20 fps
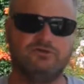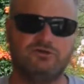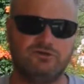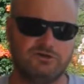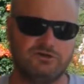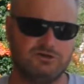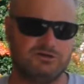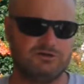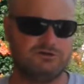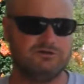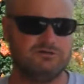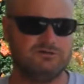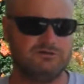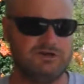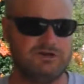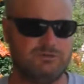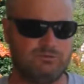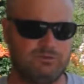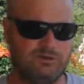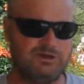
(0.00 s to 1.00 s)
You're
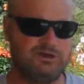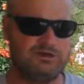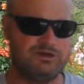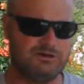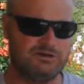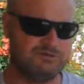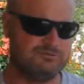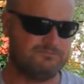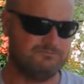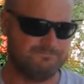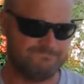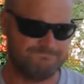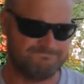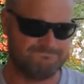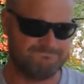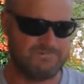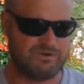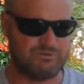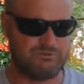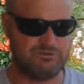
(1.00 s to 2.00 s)
not really going
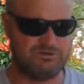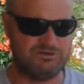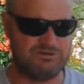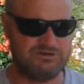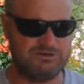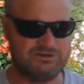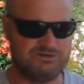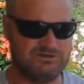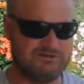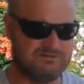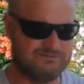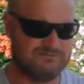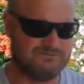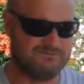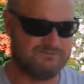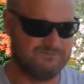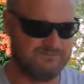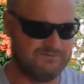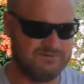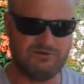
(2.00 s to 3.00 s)
to
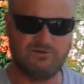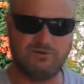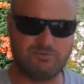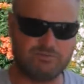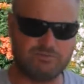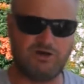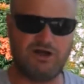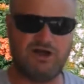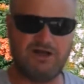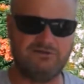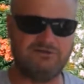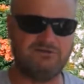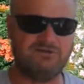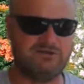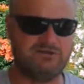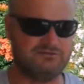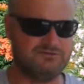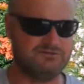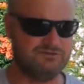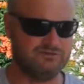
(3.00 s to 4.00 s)
feel the
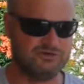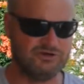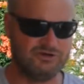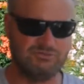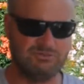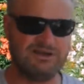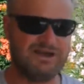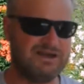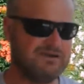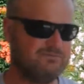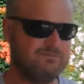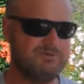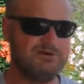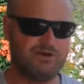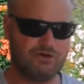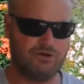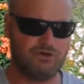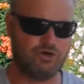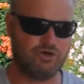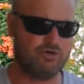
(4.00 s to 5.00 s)
process. You're going to kind of be in
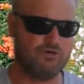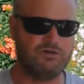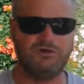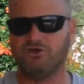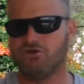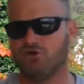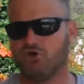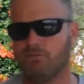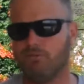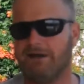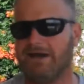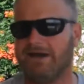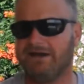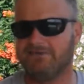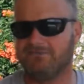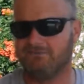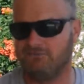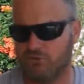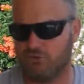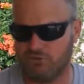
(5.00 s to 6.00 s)
a hurry. You're going to go back
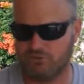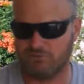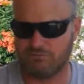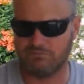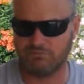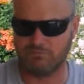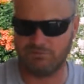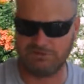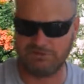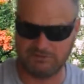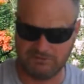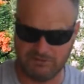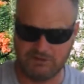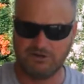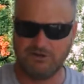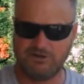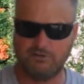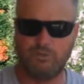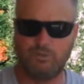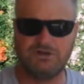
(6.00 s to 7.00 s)
and forth between
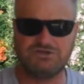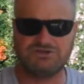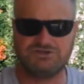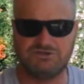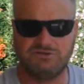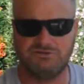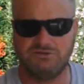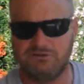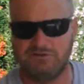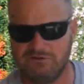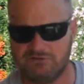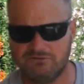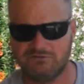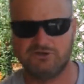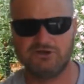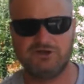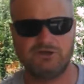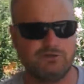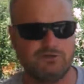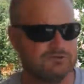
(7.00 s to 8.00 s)
watching these
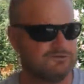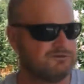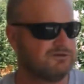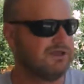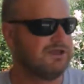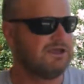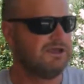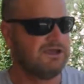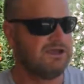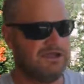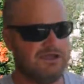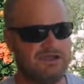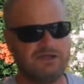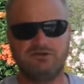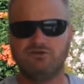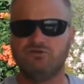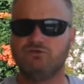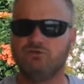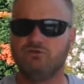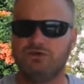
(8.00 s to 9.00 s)
videos
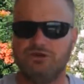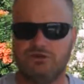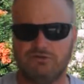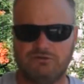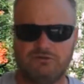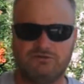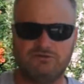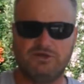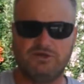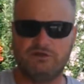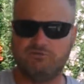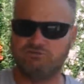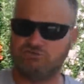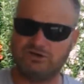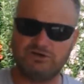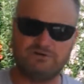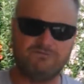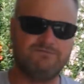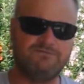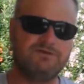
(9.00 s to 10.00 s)
and doing it yourself,
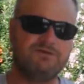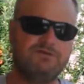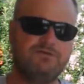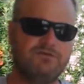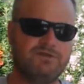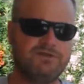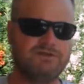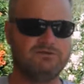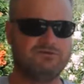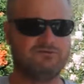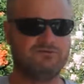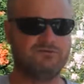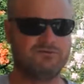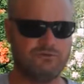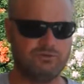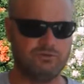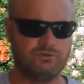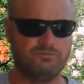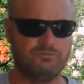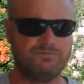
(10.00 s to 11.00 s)
trying to figure things
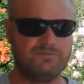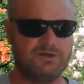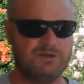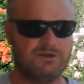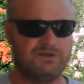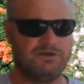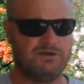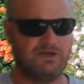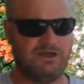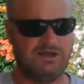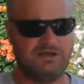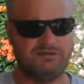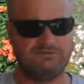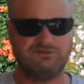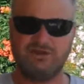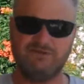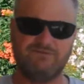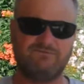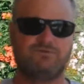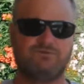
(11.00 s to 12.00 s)
through.
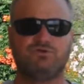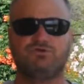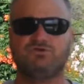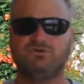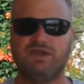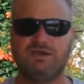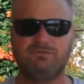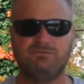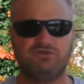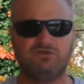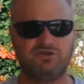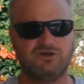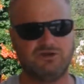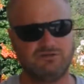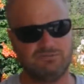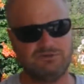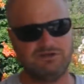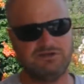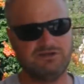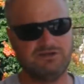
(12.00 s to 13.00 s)
So that first time is going
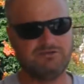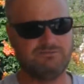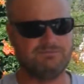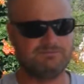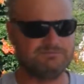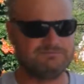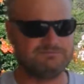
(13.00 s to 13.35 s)
to be,